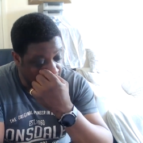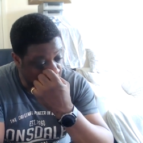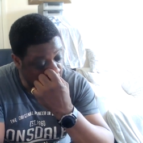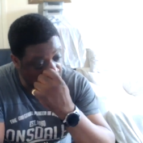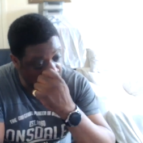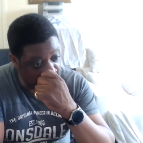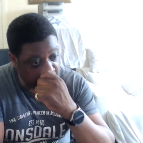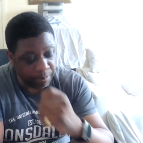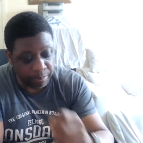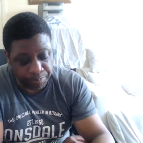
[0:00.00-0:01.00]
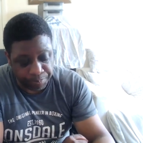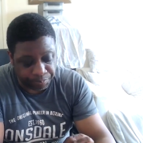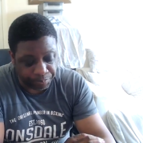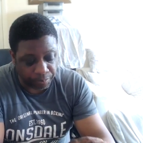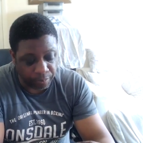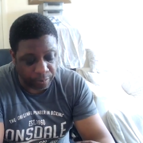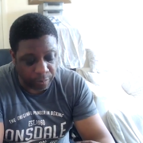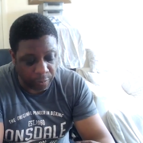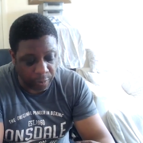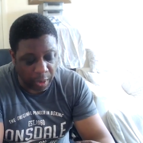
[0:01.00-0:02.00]
So,
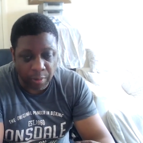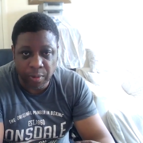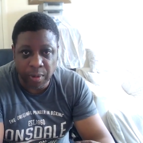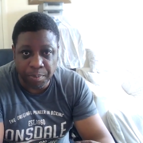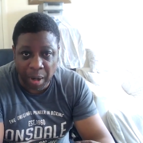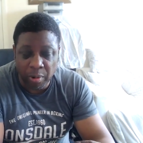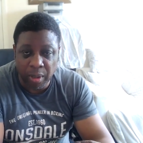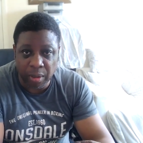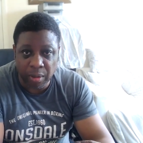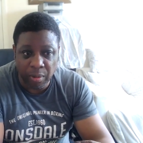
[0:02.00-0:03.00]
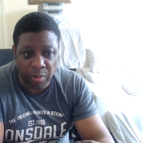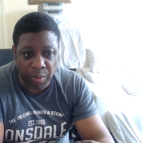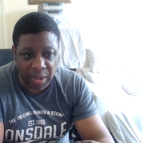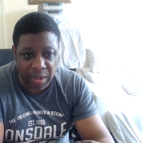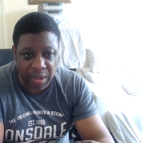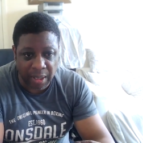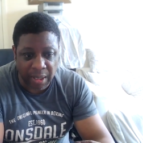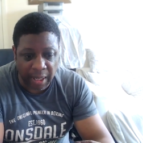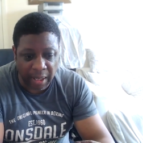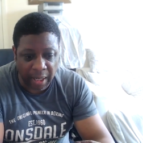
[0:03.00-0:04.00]
Napoleon once
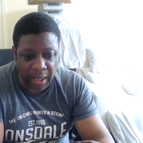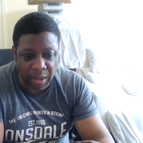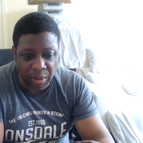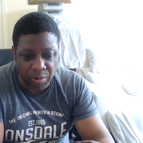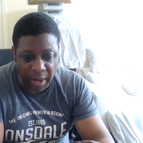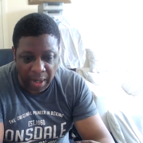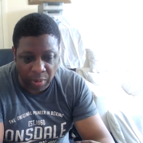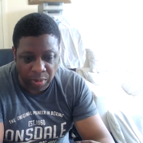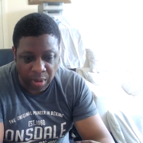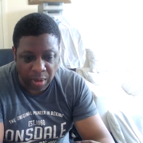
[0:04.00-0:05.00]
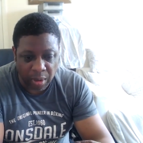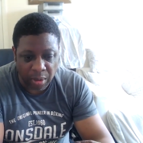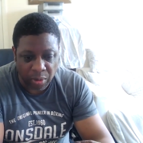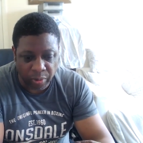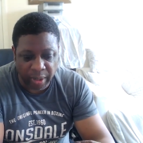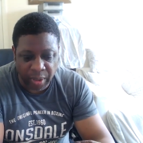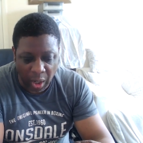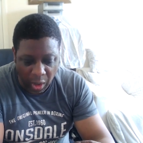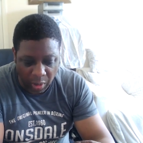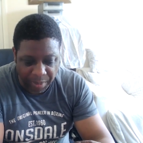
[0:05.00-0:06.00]
said that a crowd, sorry, an
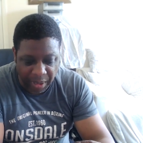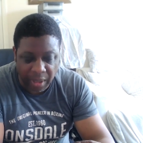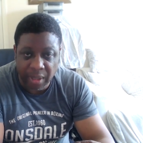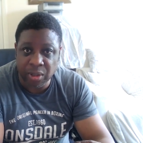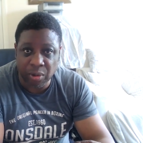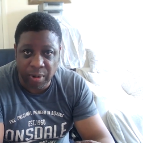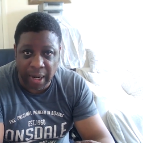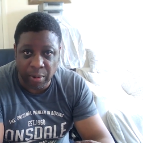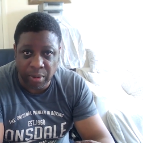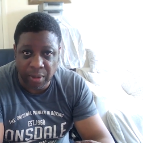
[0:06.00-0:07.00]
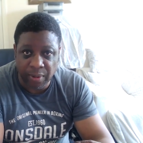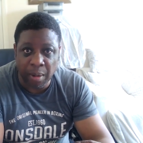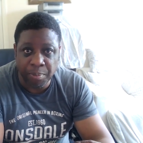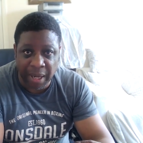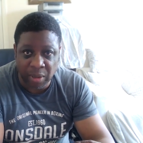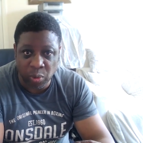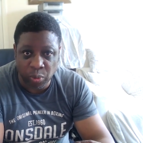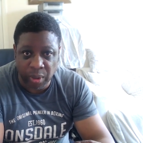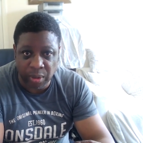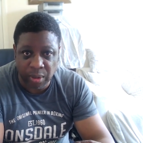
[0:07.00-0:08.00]
army is a crowd that obeys
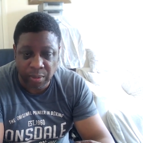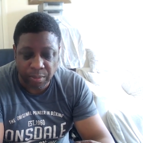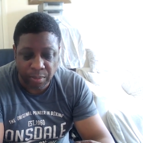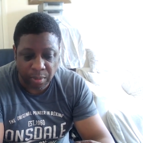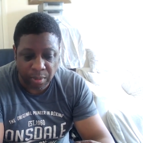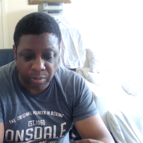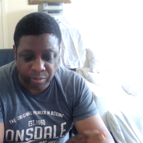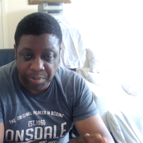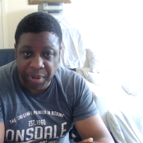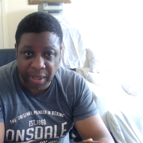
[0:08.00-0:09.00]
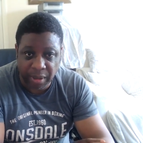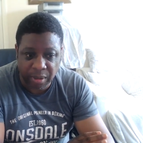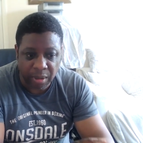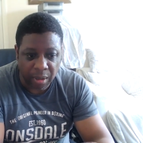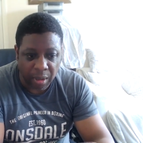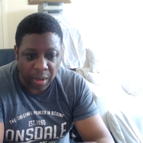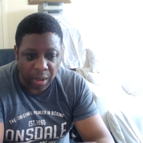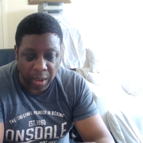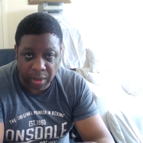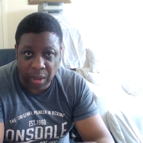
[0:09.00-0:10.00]
orders. Repeat,
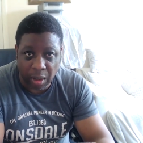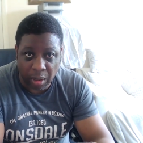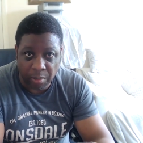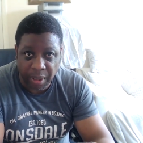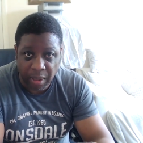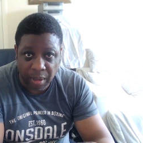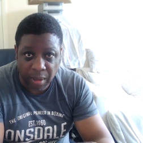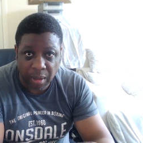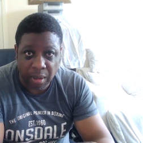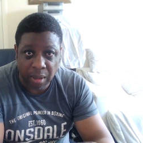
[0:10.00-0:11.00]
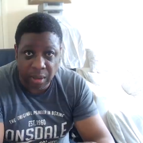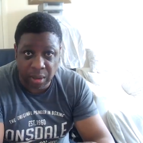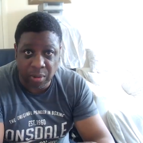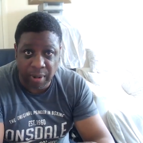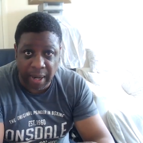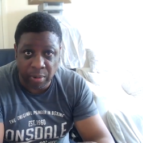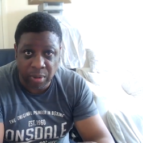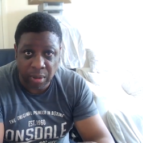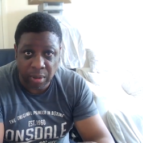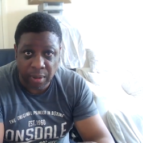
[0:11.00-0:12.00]
an army is a
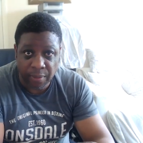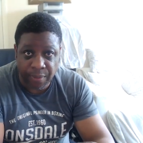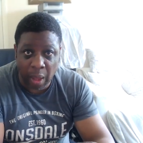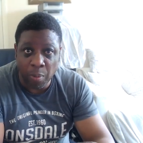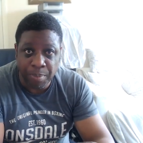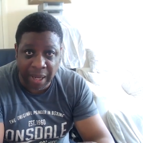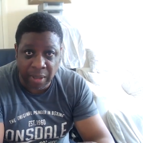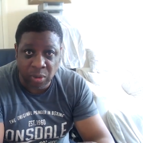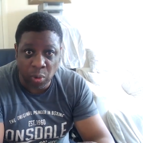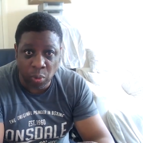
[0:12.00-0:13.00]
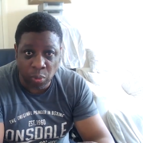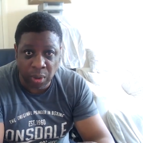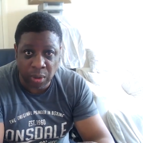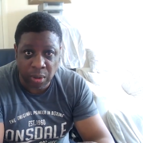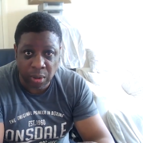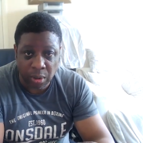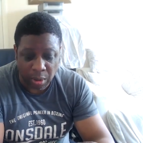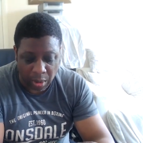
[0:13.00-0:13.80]
crowd that obeys orders.